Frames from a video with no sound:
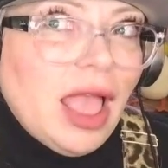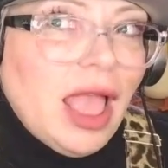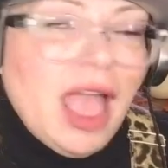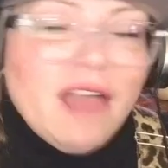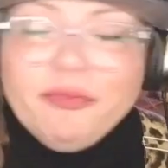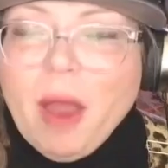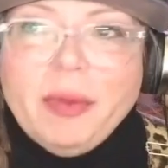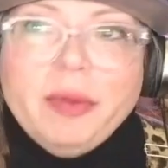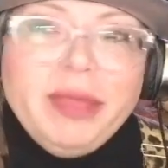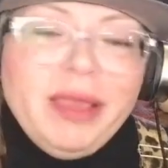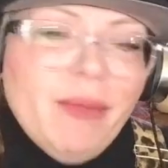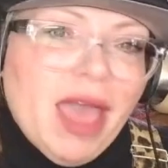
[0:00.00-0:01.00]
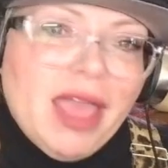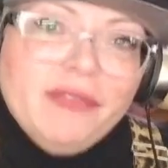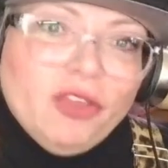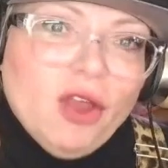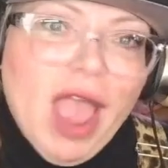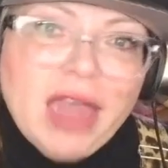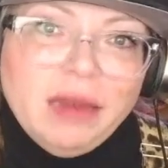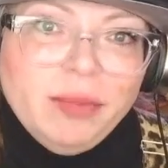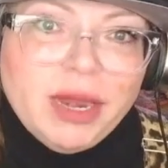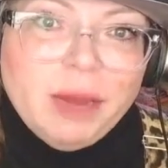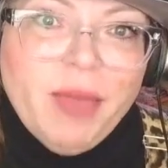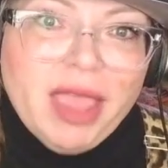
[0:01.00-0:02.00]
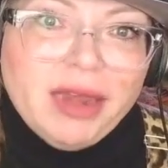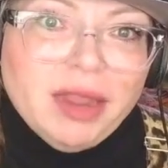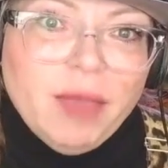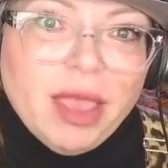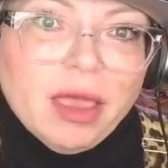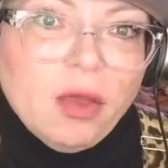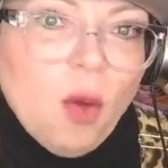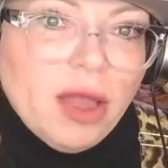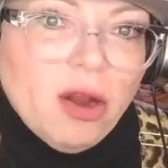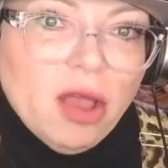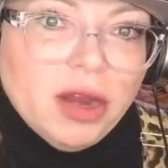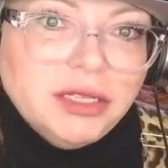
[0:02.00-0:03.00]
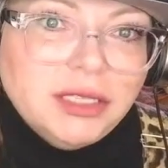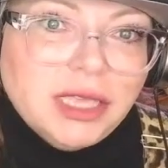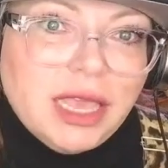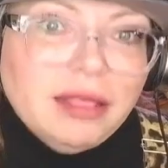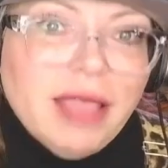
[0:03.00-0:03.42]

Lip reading: have probably met if there hadn't been a pandemic, quite honestly.